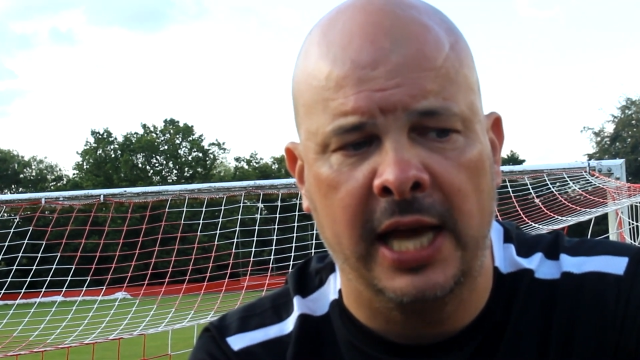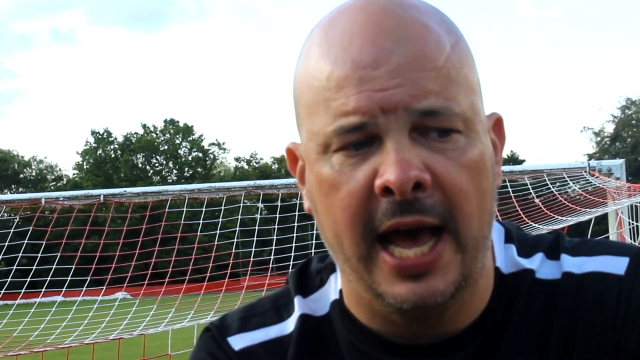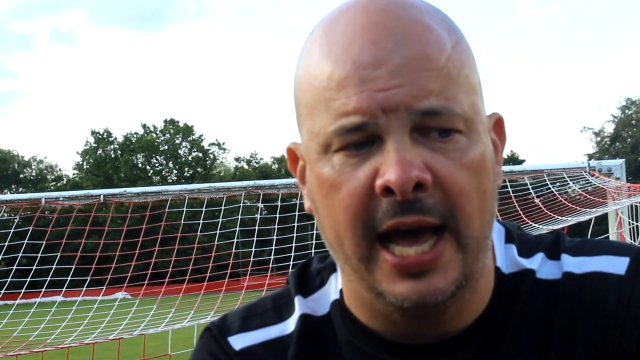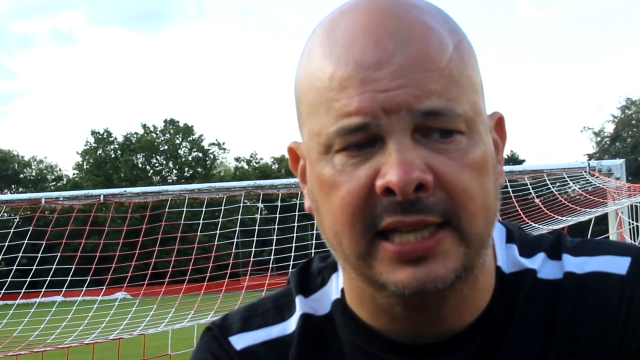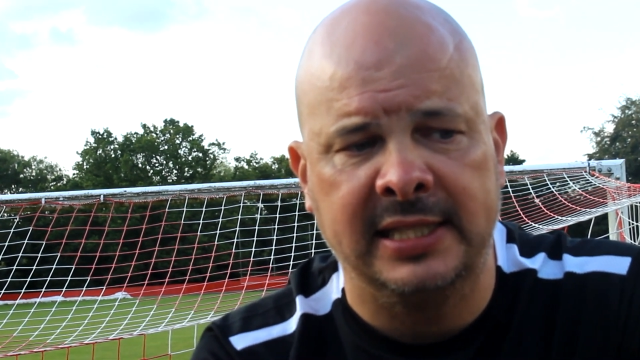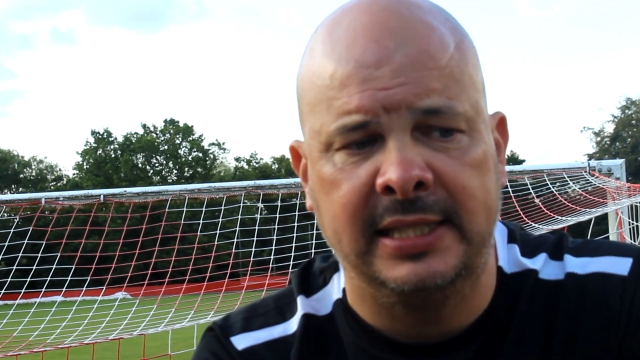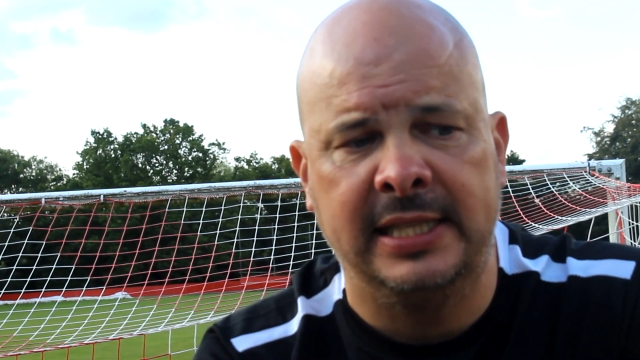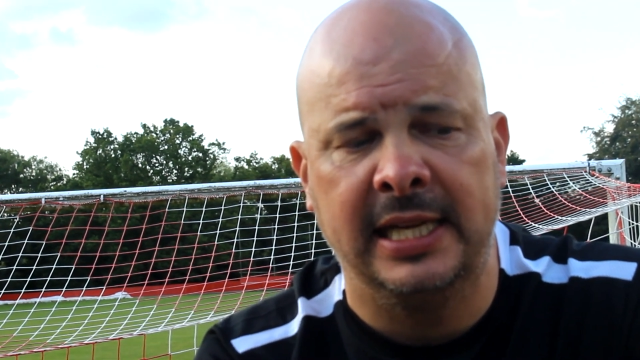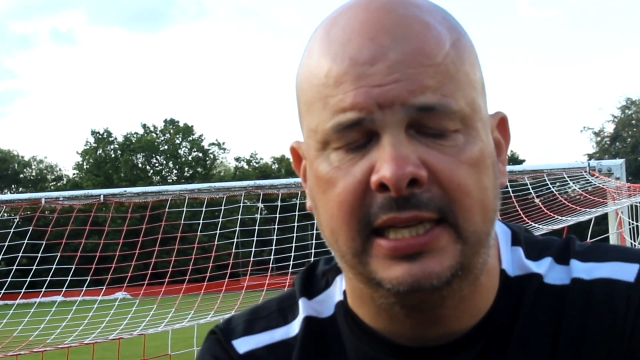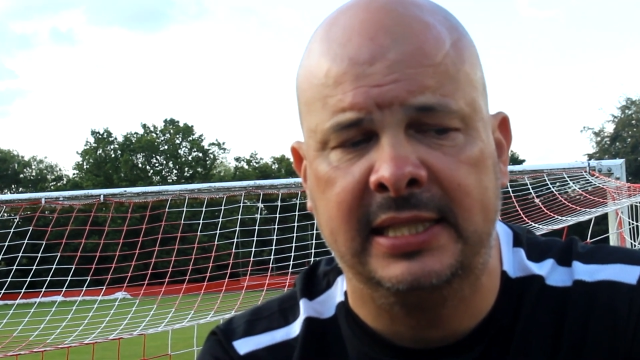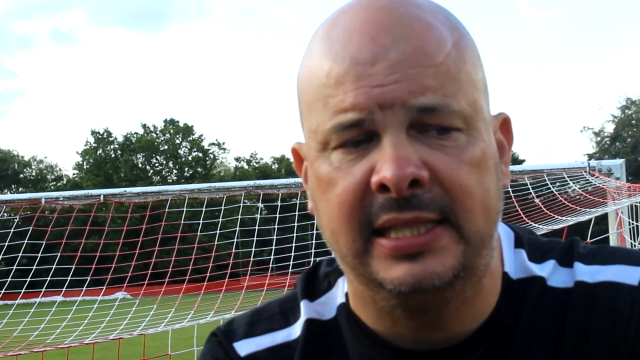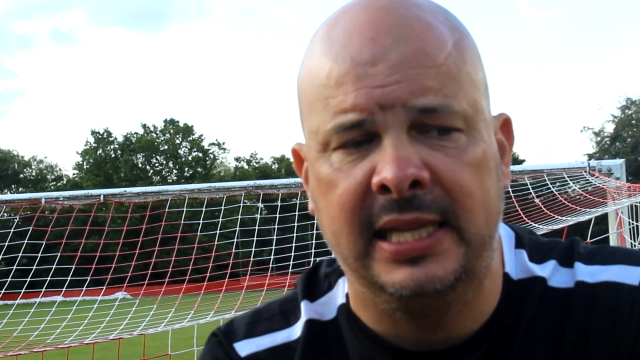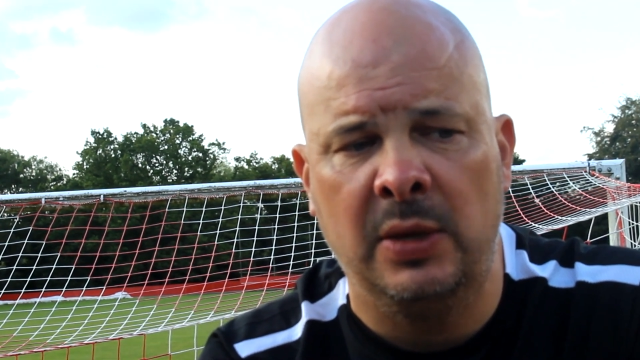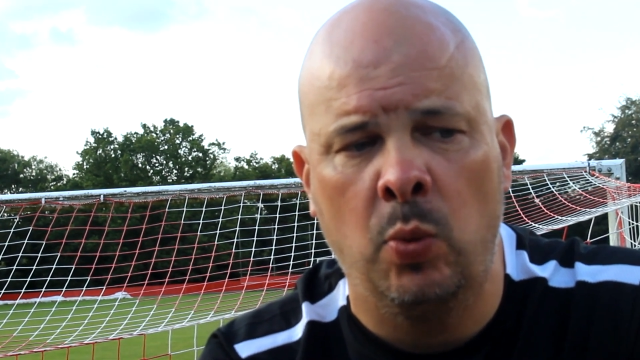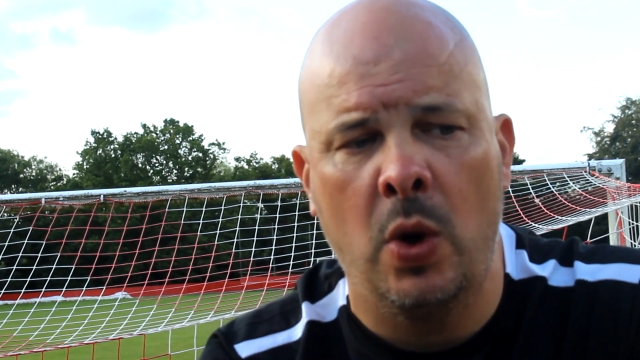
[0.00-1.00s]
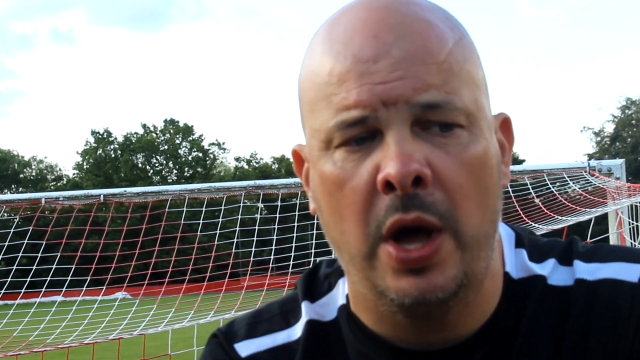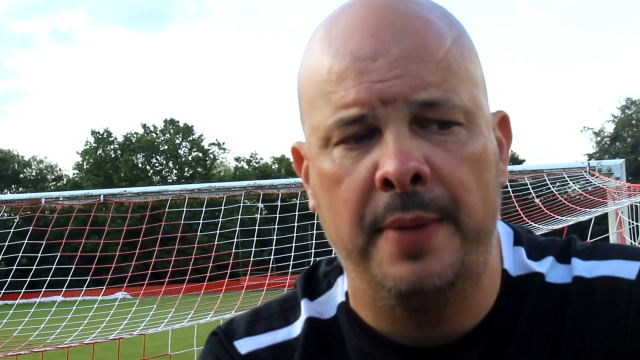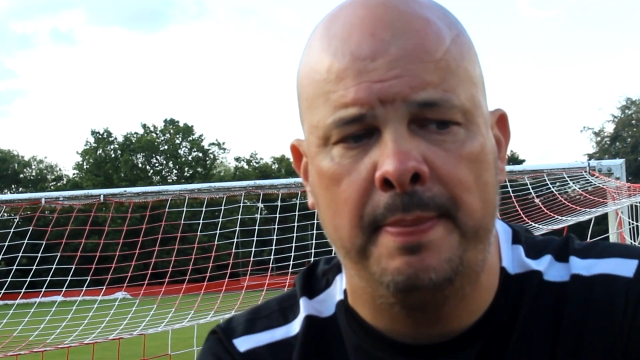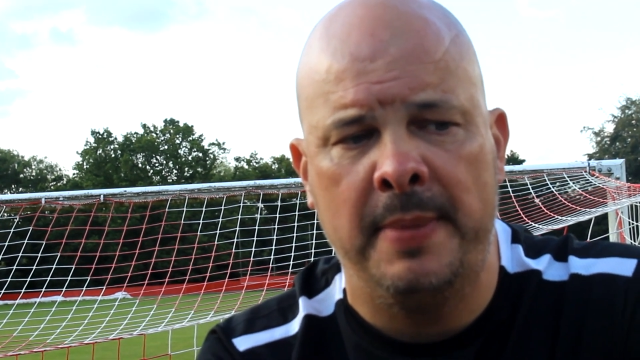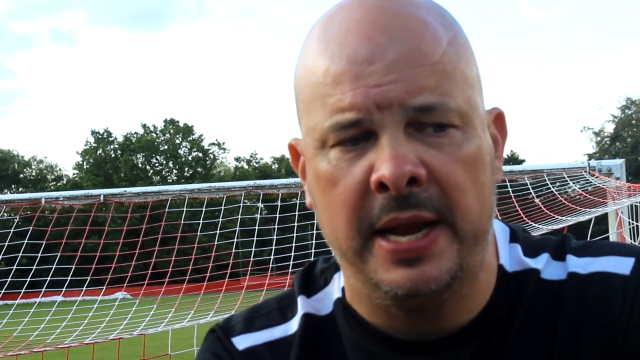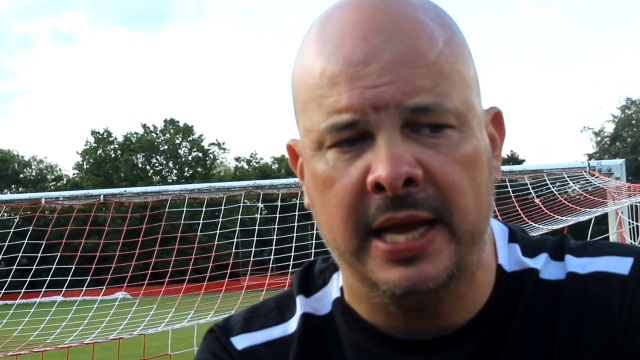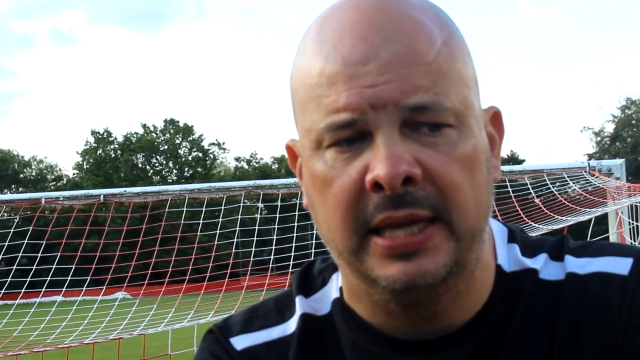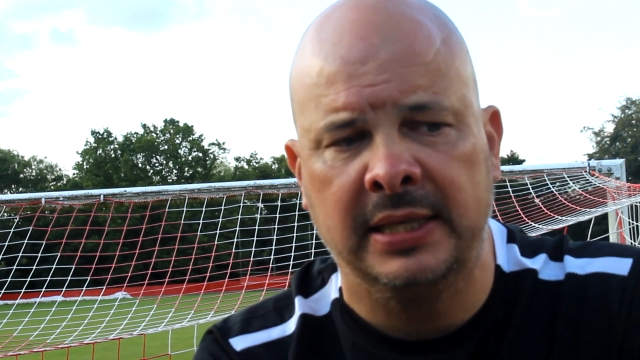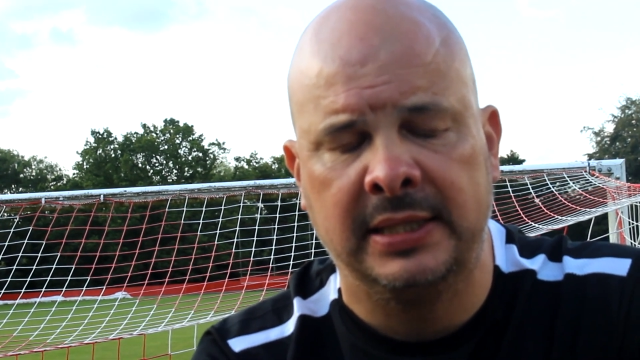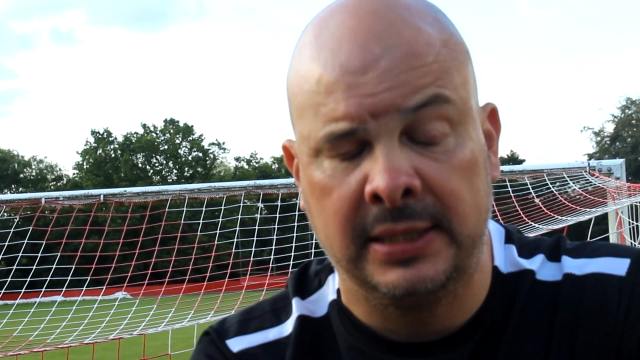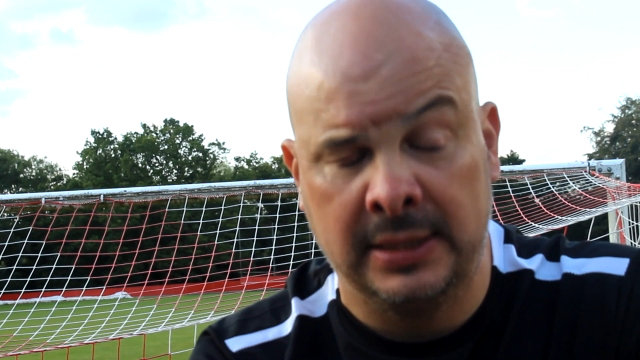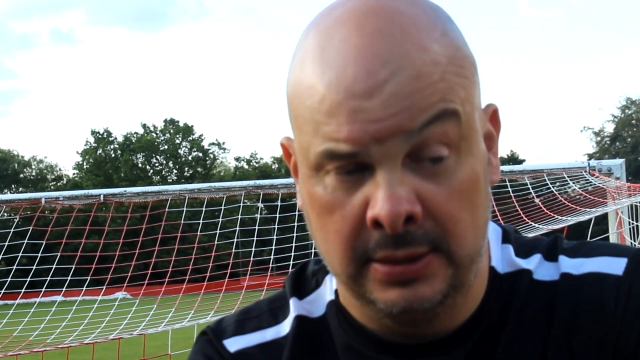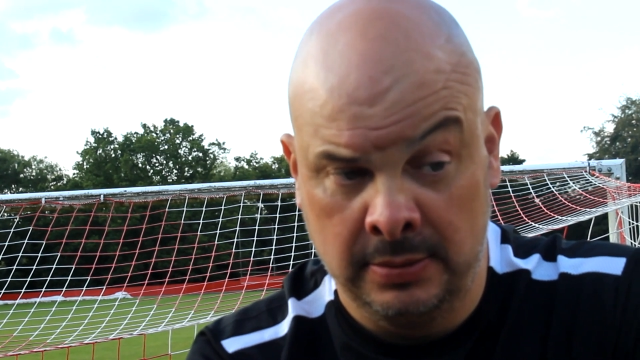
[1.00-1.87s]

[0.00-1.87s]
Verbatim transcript: at 61 minutes.